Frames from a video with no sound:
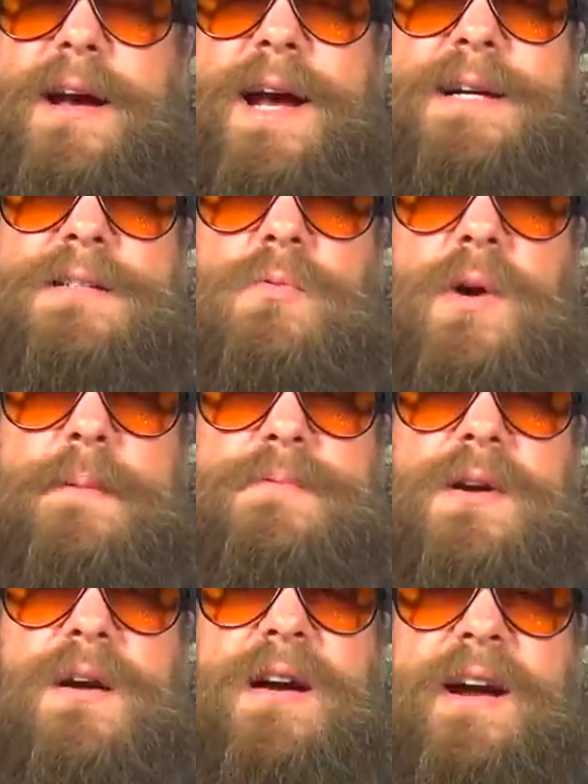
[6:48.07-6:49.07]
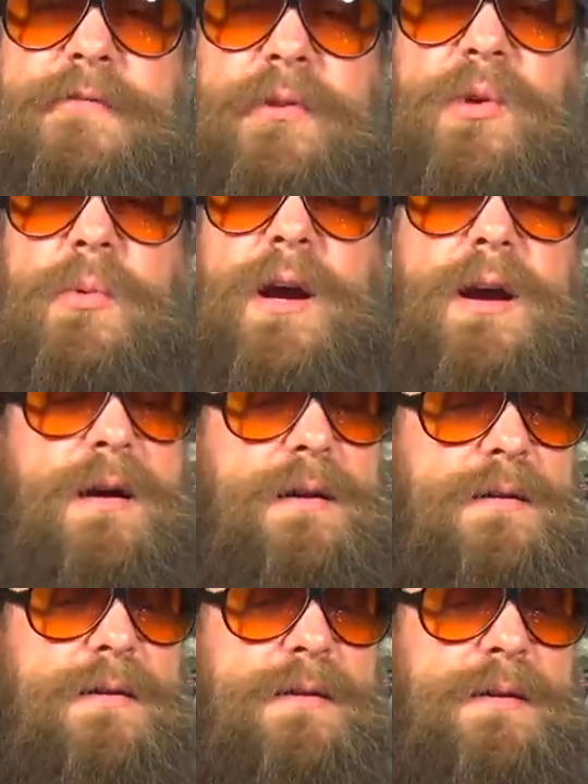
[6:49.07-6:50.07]
Asswipes are everywhere.
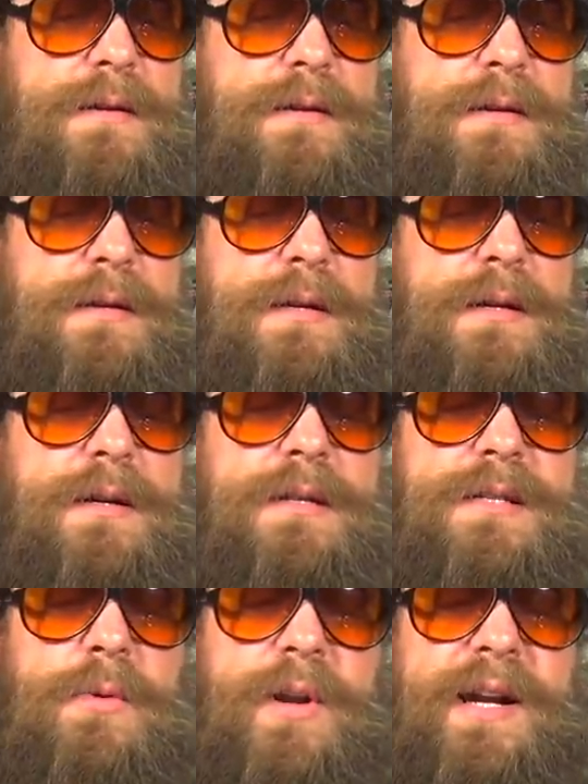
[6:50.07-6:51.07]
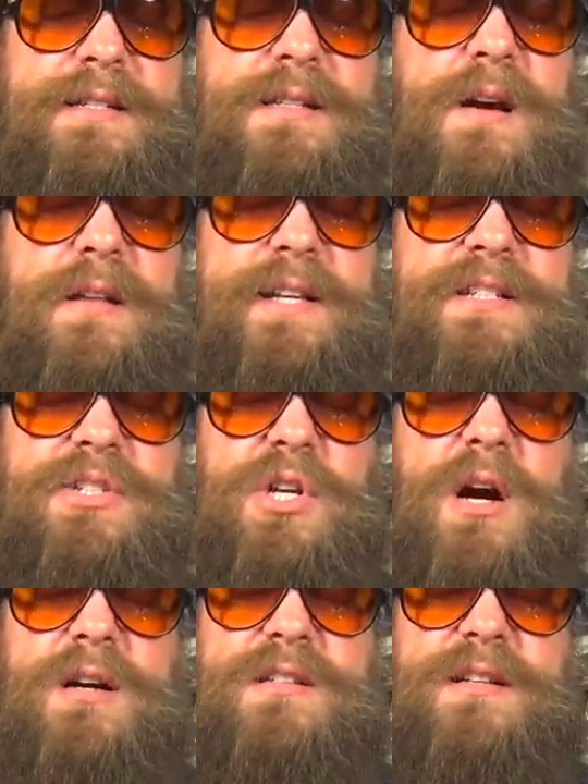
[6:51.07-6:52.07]
So when I saw these
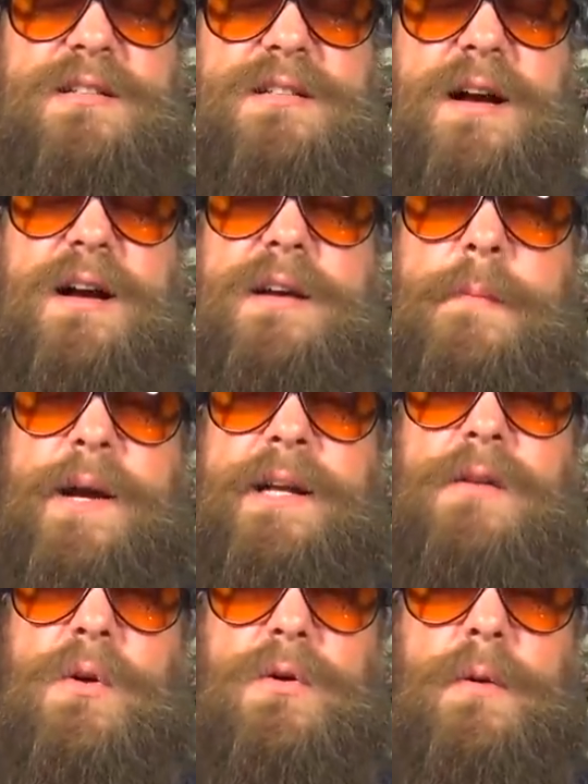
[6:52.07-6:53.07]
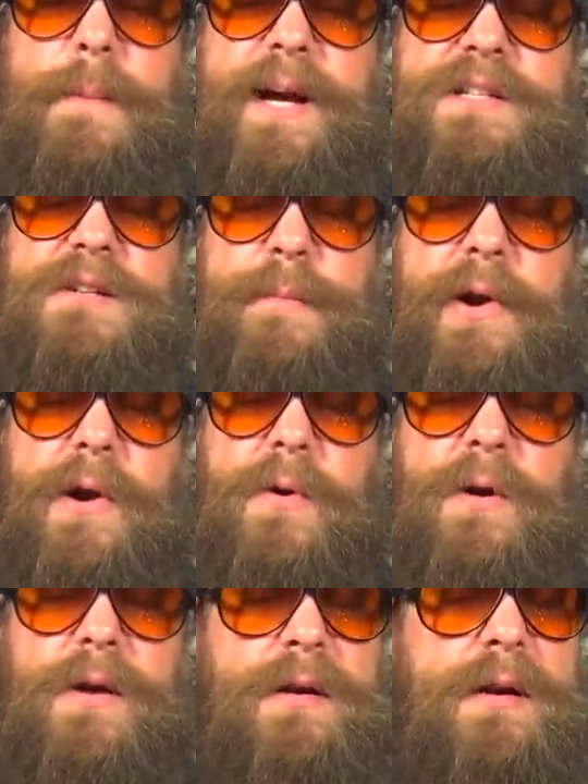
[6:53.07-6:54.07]
jars in stock at my local Bass
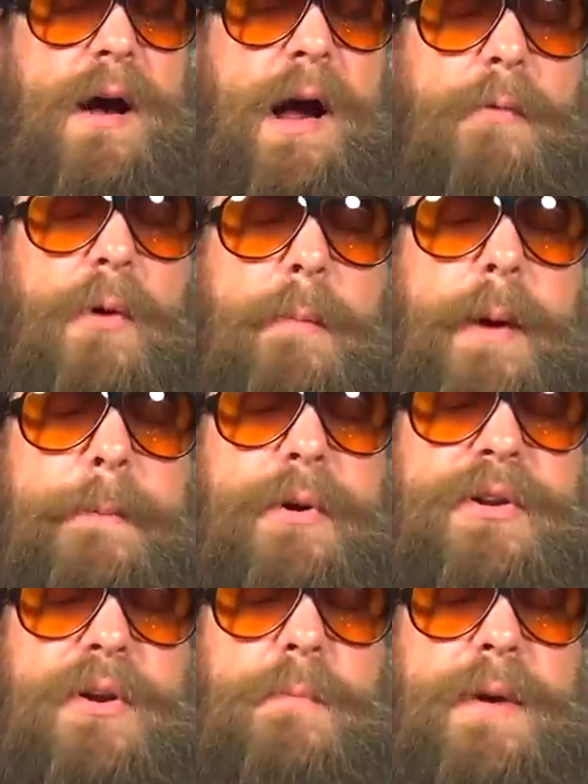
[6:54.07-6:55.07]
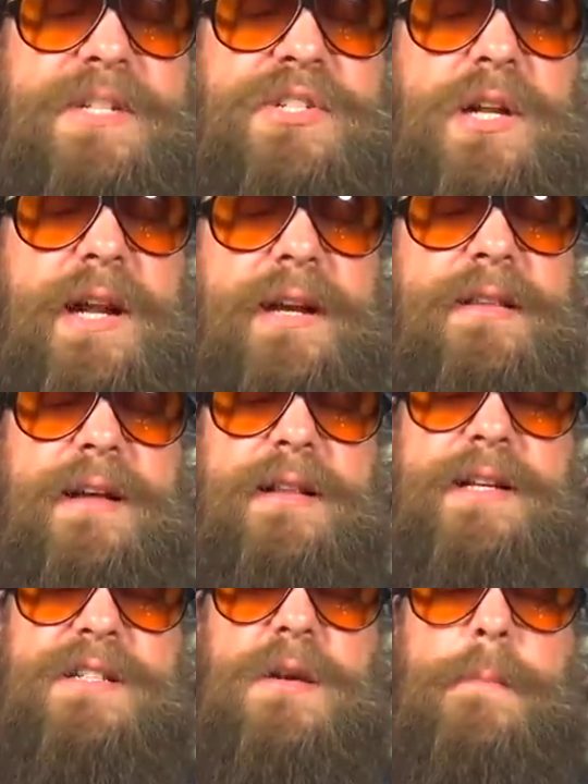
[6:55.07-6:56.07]
Pro, I remembered you mentioning that
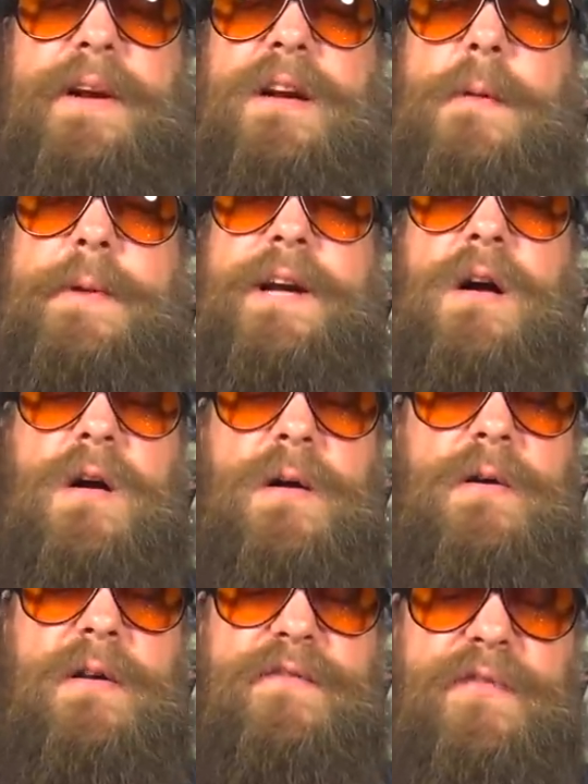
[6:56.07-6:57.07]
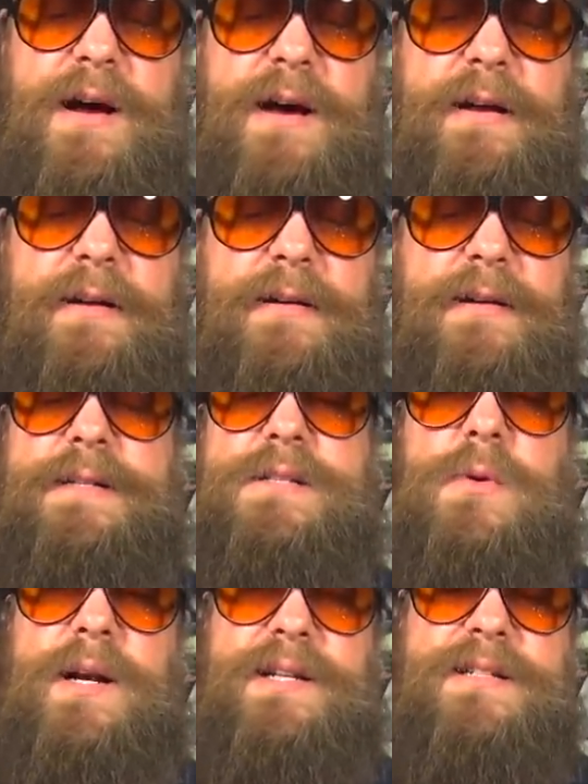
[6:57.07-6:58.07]
these are becoming harder to find.
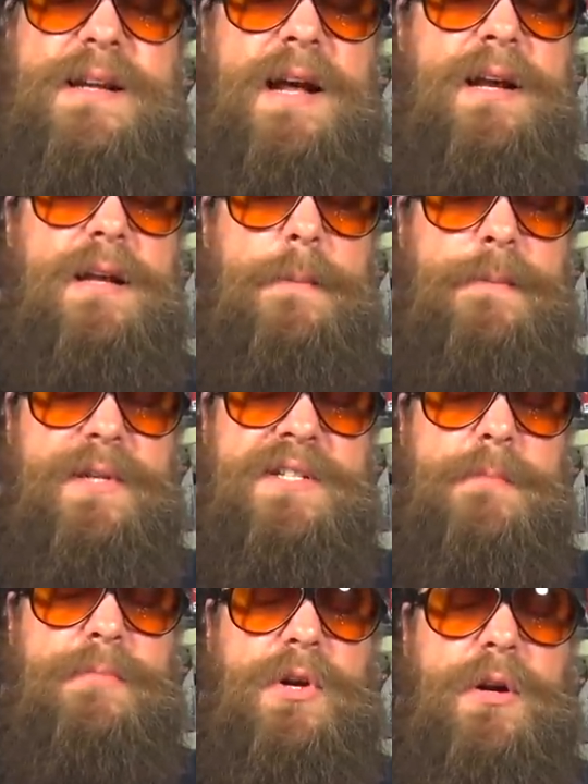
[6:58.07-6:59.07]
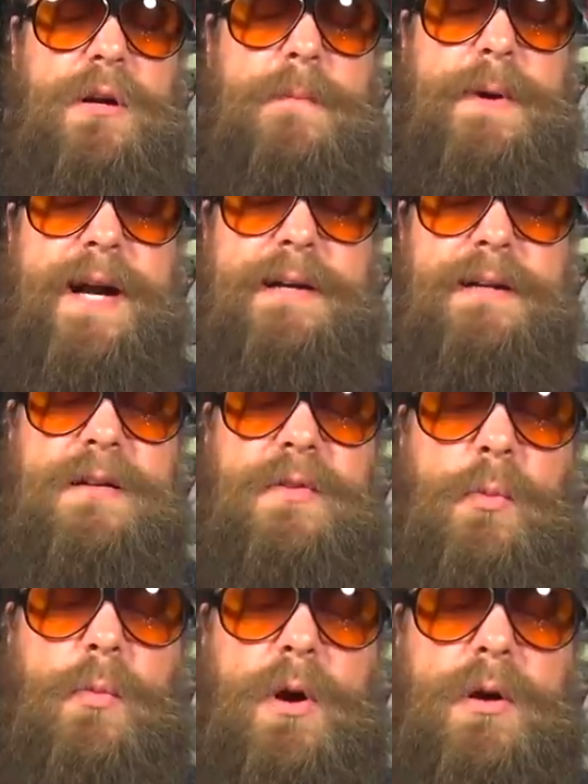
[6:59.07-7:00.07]
So I decided to put some good back into
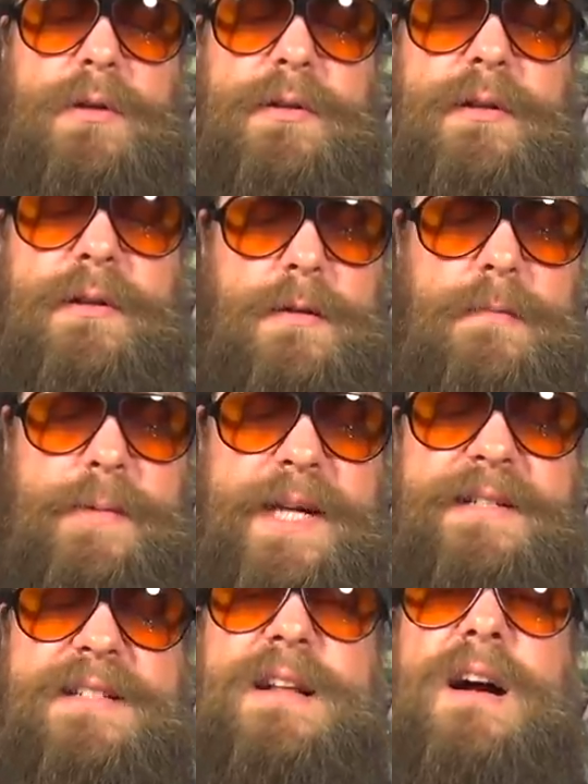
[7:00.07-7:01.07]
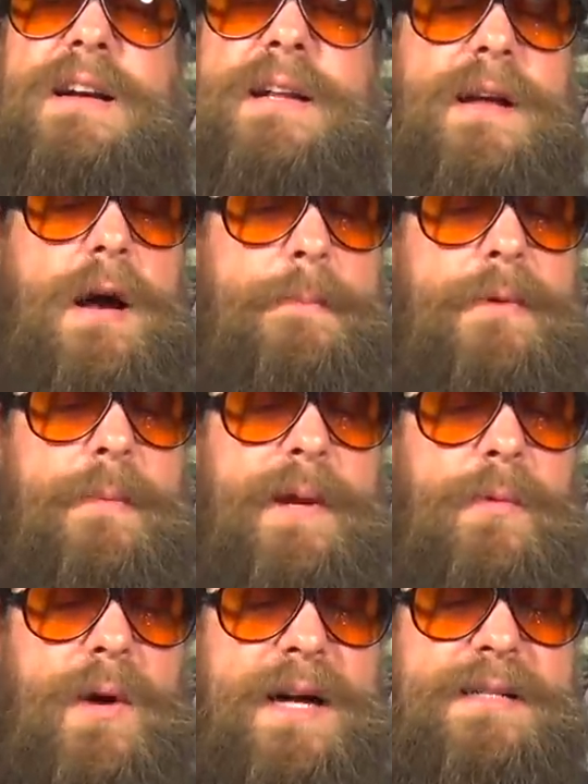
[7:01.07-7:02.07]
the world. Being stuck in the upper
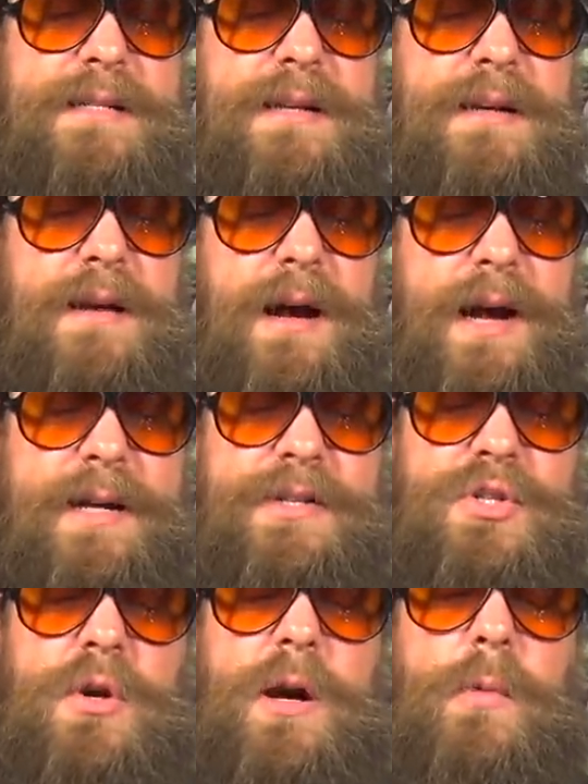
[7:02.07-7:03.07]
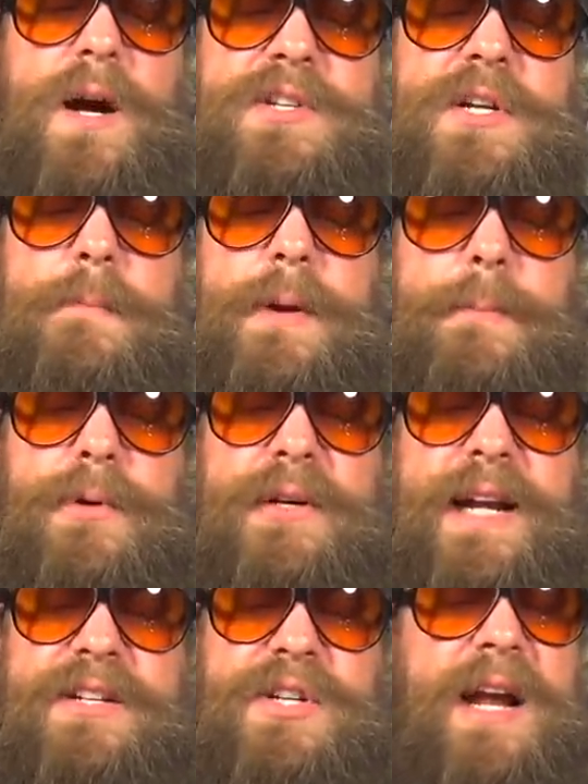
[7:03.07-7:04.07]
Midwest, I enjoy watching people
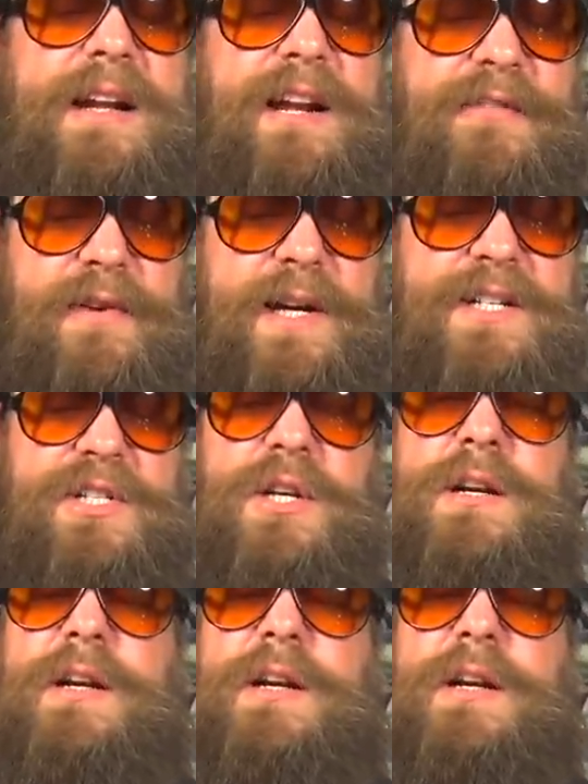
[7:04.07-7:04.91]
catch any fish,